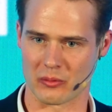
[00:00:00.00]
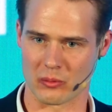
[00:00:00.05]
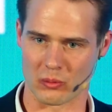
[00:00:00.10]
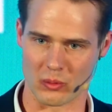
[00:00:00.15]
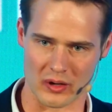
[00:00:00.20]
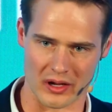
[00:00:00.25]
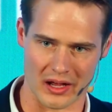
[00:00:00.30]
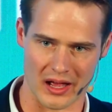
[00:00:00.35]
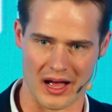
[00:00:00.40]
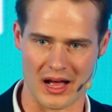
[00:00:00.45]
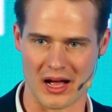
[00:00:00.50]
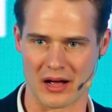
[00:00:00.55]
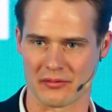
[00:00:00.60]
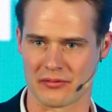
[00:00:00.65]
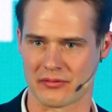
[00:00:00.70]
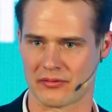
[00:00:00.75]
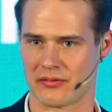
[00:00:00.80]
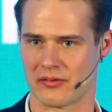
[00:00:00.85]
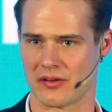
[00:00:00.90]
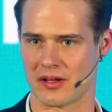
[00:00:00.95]
we have
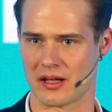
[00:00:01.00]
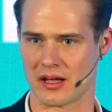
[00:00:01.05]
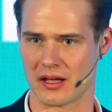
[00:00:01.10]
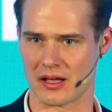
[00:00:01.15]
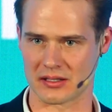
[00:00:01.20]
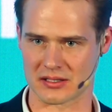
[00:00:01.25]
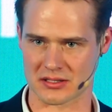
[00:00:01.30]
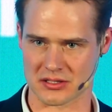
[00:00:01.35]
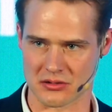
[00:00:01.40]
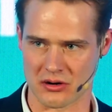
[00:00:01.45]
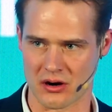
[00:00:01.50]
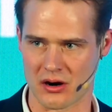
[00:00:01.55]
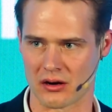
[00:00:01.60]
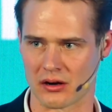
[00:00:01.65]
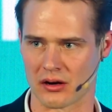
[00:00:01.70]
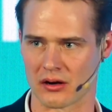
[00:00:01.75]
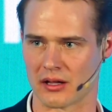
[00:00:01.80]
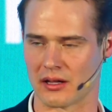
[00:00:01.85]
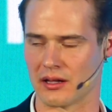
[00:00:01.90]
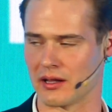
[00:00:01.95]

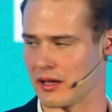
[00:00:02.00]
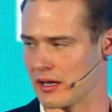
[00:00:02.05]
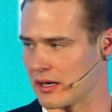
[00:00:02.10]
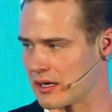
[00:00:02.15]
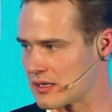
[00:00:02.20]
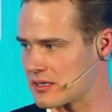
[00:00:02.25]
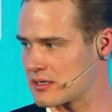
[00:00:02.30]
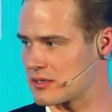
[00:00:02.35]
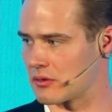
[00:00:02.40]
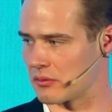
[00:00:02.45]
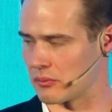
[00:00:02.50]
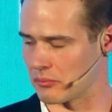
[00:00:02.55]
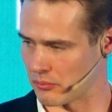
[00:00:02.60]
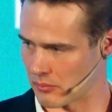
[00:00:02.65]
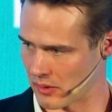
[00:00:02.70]
strong links to